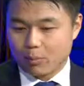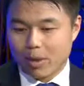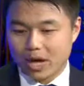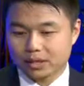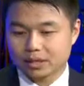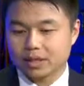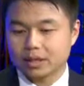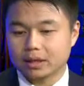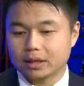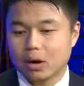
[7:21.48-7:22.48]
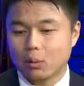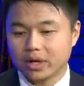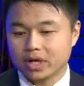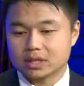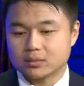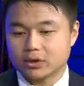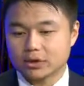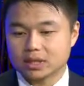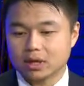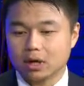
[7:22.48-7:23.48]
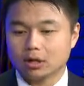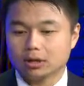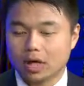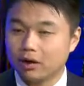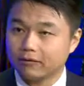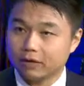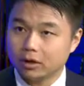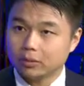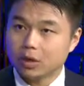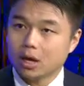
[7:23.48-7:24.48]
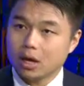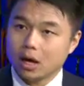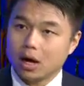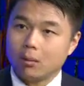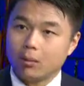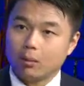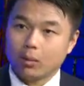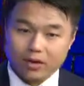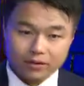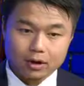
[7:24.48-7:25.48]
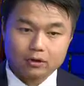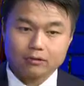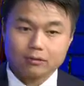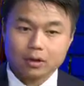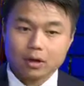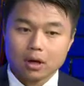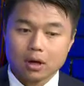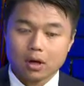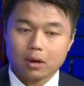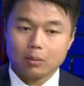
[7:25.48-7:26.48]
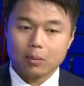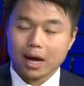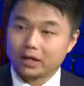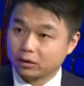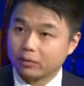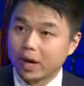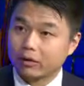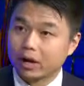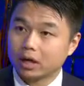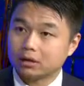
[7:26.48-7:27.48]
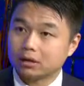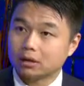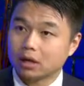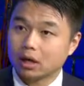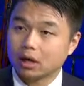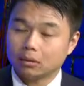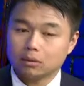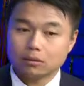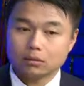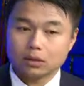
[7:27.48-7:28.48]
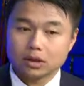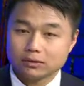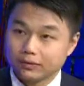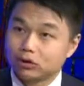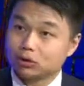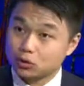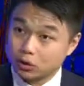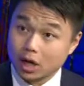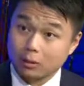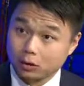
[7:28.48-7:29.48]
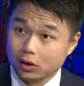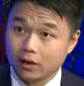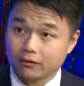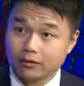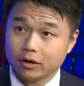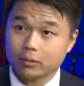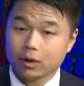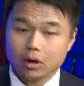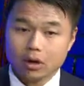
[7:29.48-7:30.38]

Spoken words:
a major thing that we experience a lot in our firm. We have a lot of Asian background individuals who come to our firm